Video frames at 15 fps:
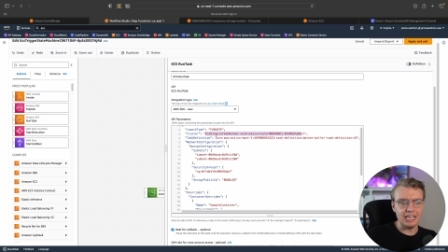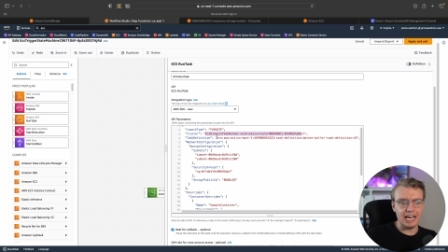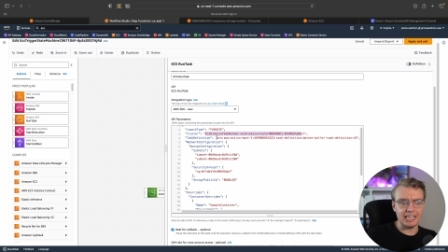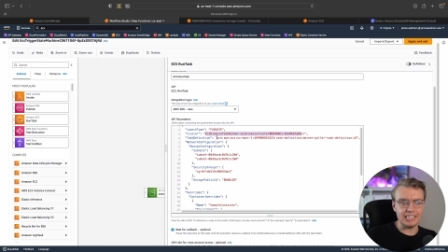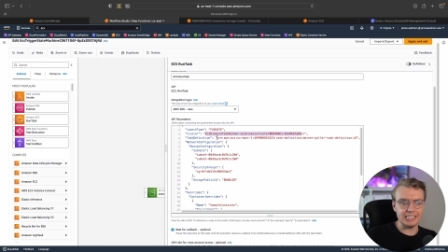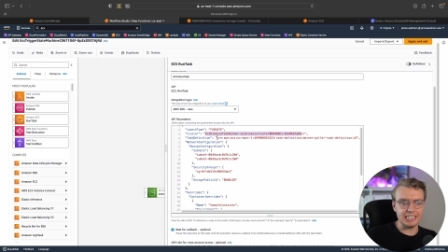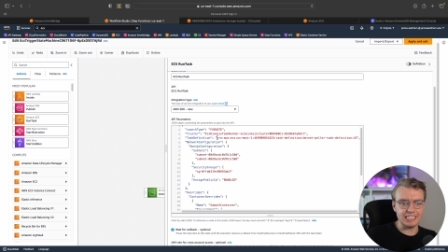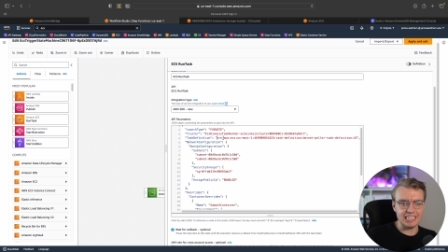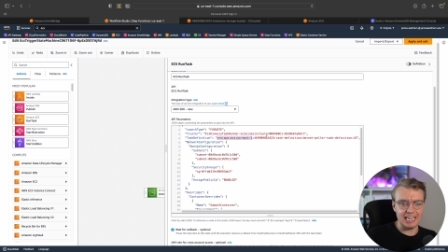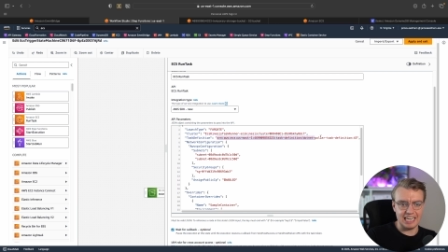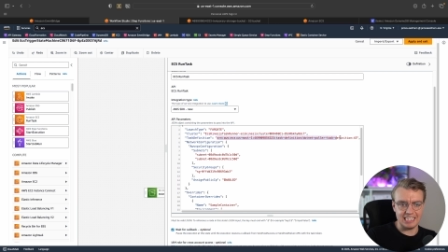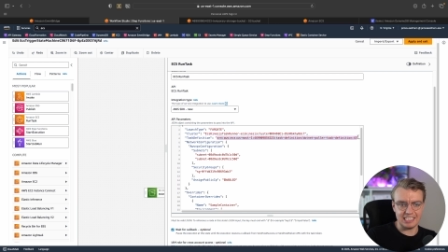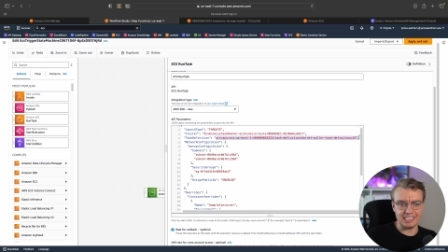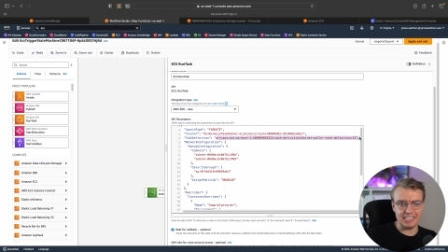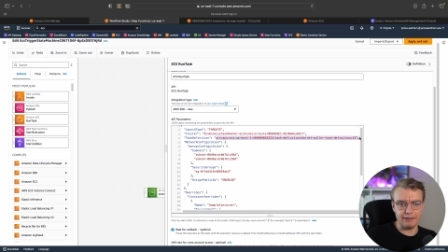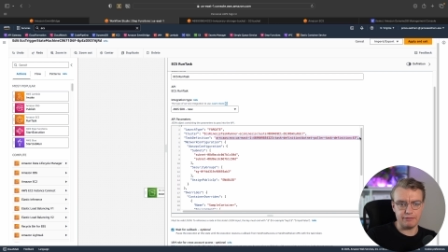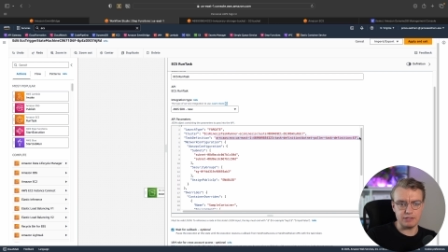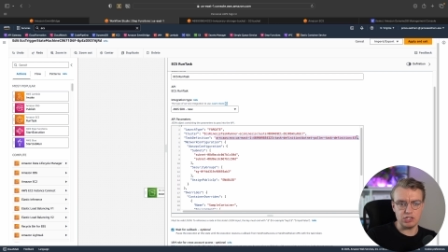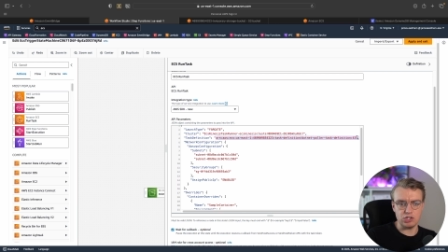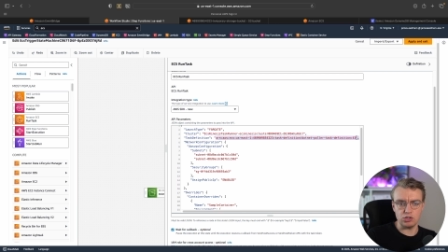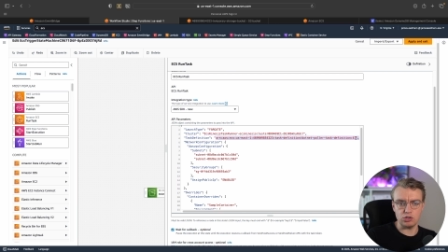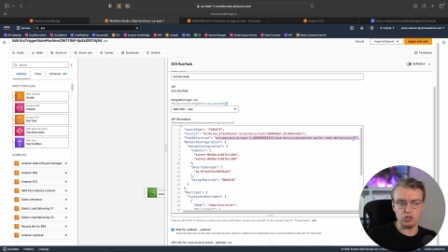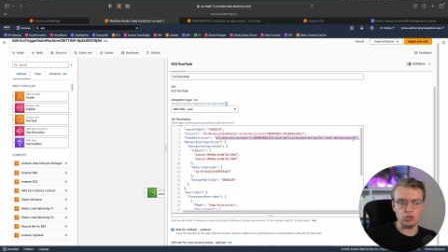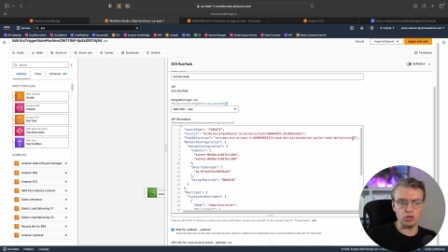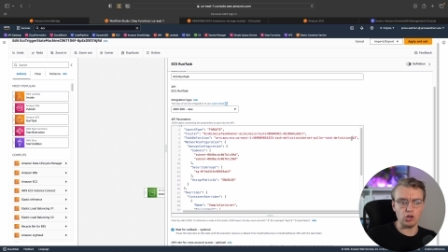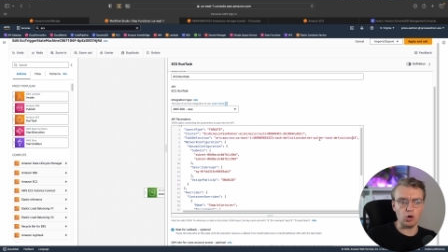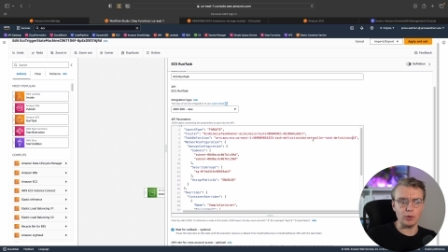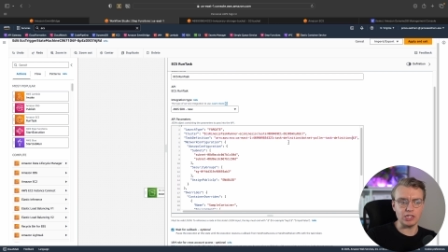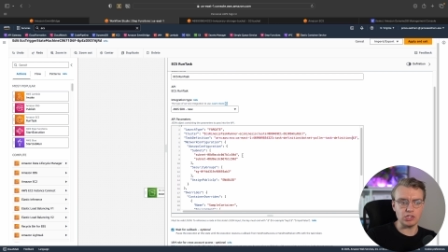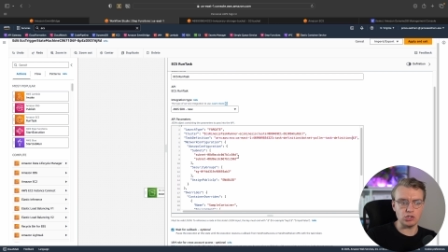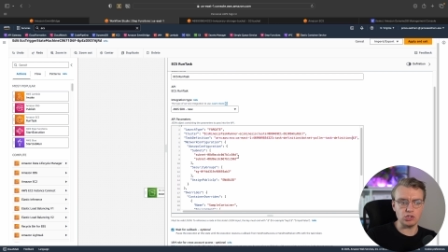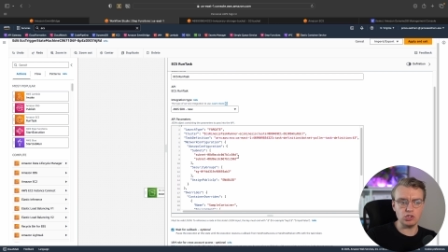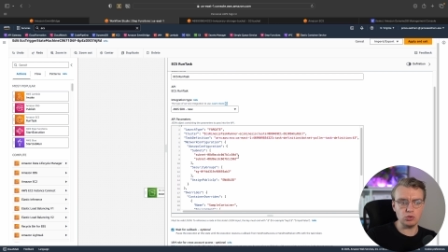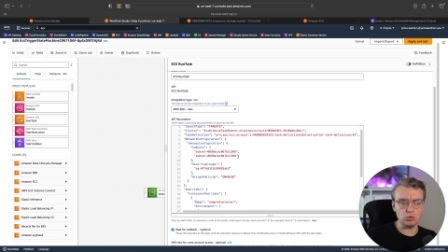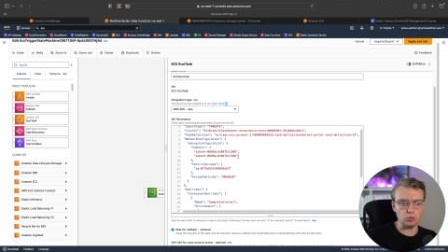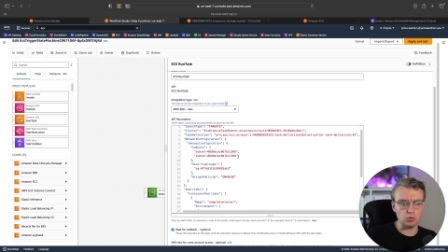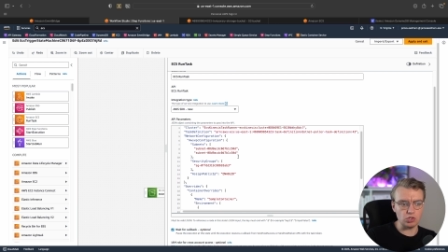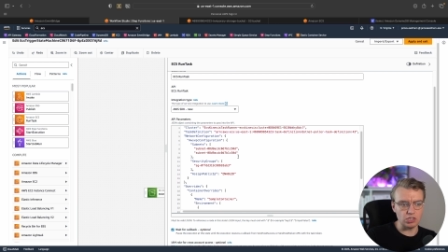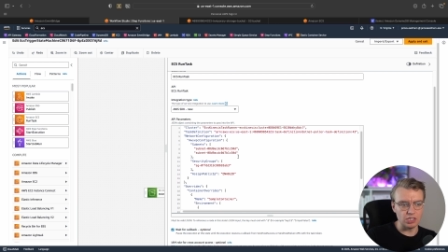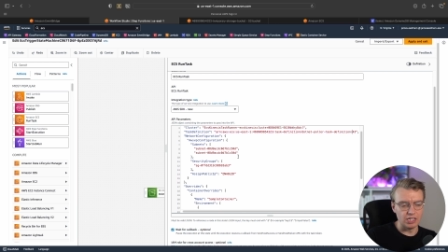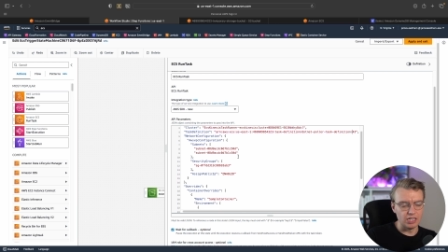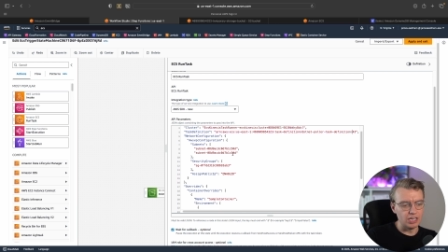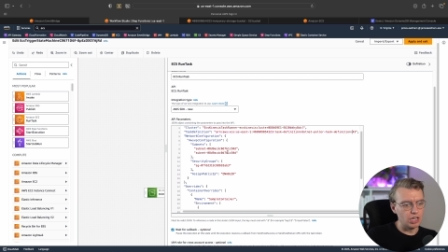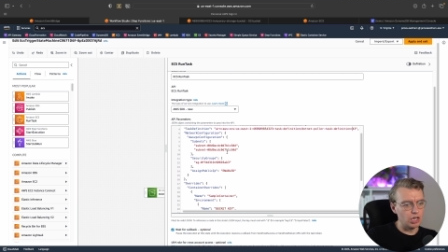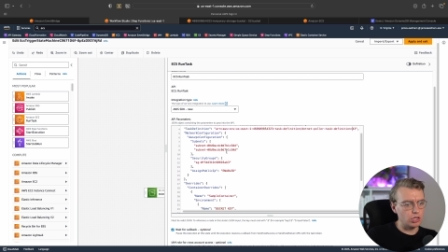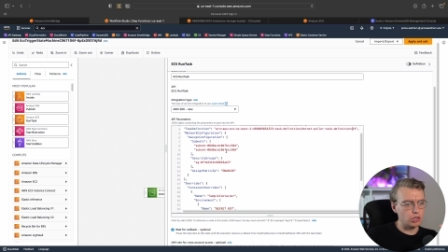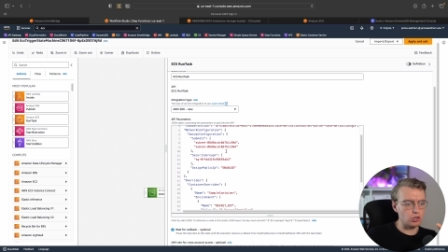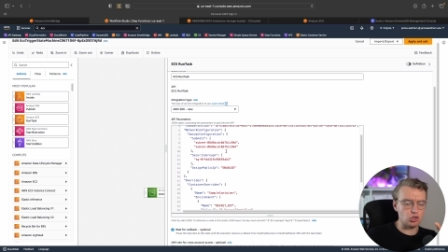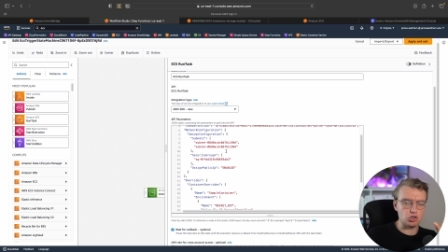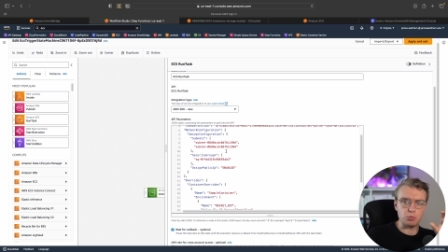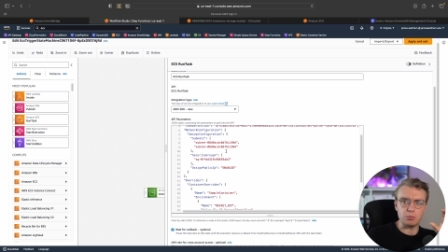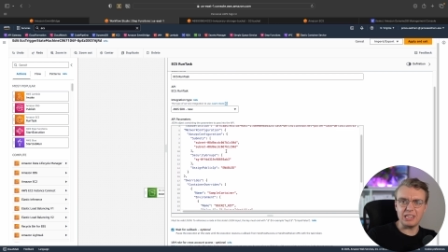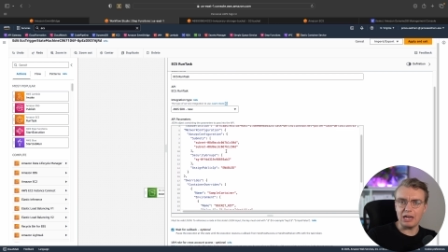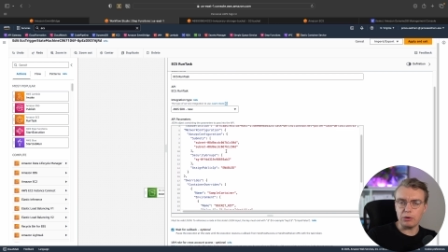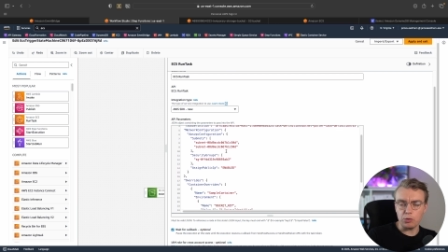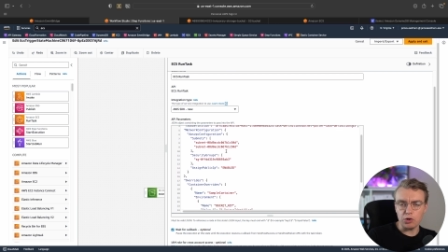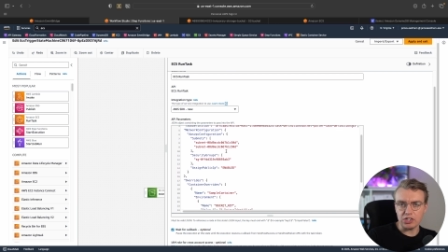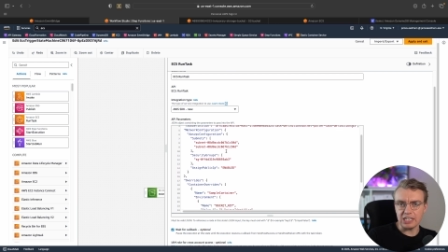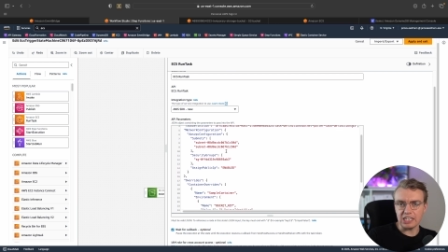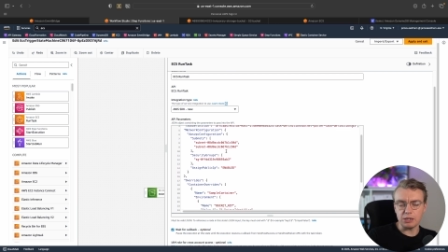and the task definition that you're going to use. There's some networking